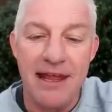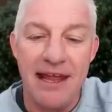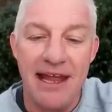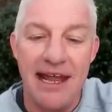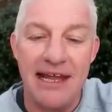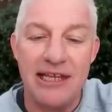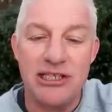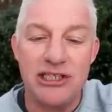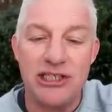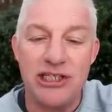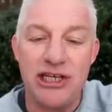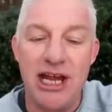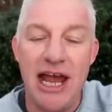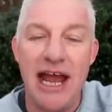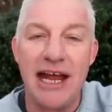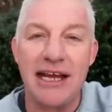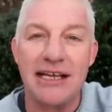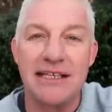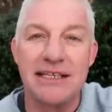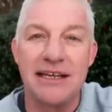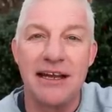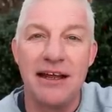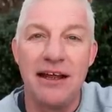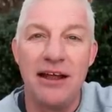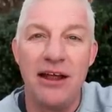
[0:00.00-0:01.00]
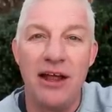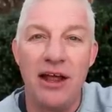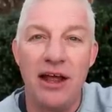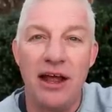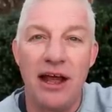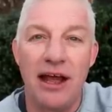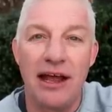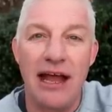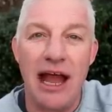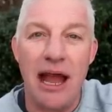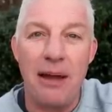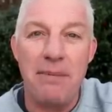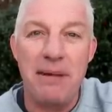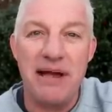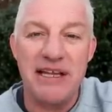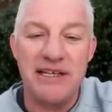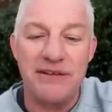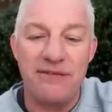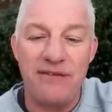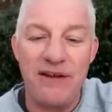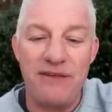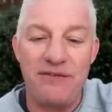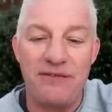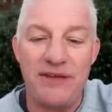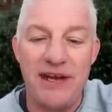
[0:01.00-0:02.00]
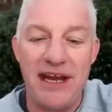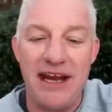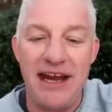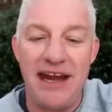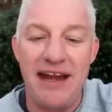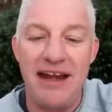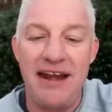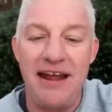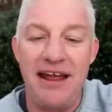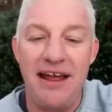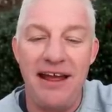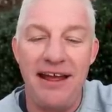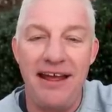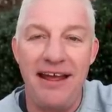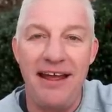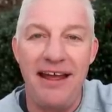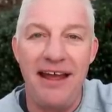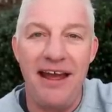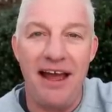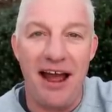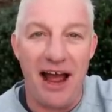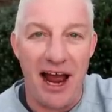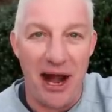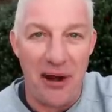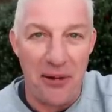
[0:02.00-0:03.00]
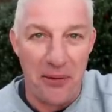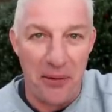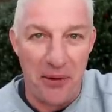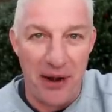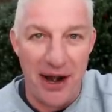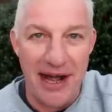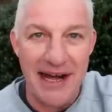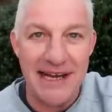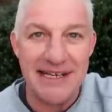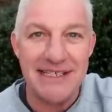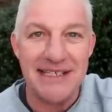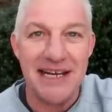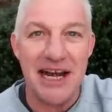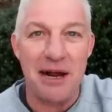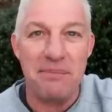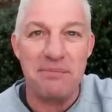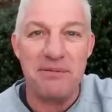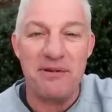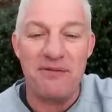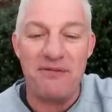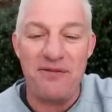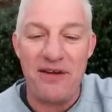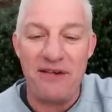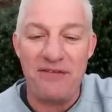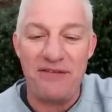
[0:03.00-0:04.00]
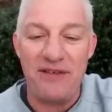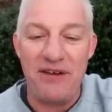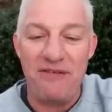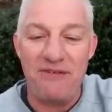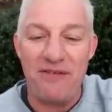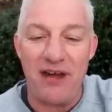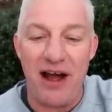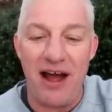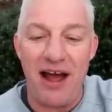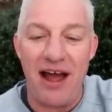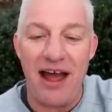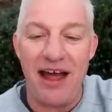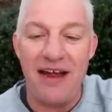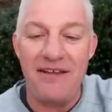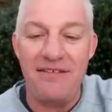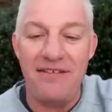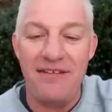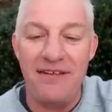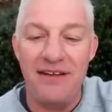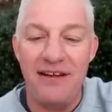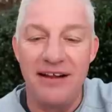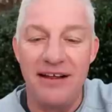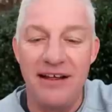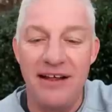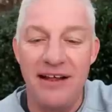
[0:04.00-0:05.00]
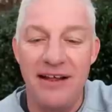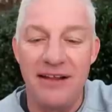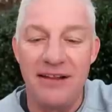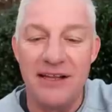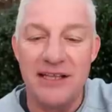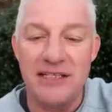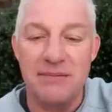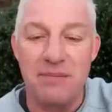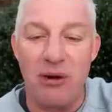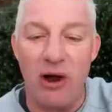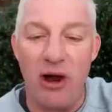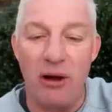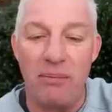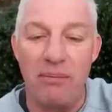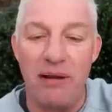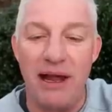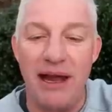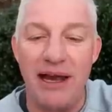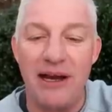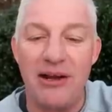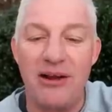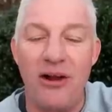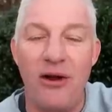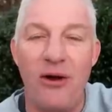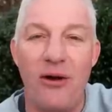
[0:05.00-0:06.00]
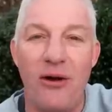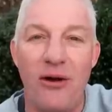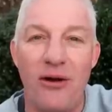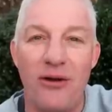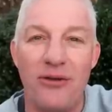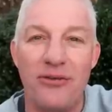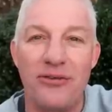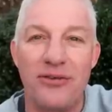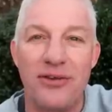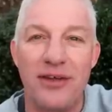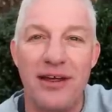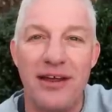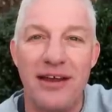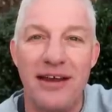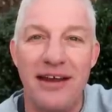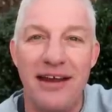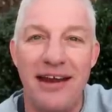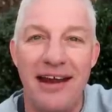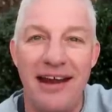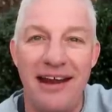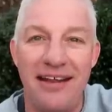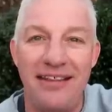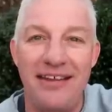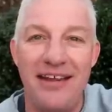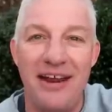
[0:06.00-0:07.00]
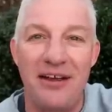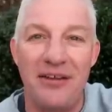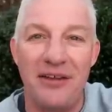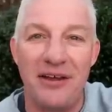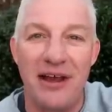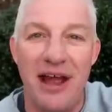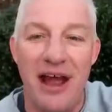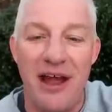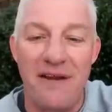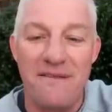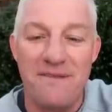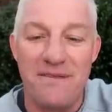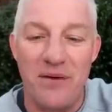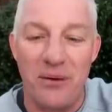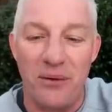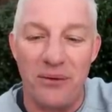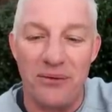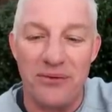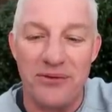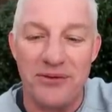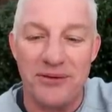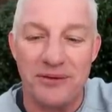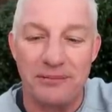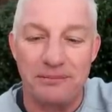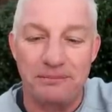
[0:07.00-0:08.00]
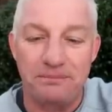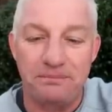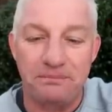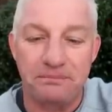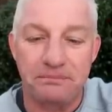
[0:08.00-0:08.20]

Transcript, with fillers: It's checked, the guy bets 15, I raise it up to 55, the small blind calls, and the other guy folds.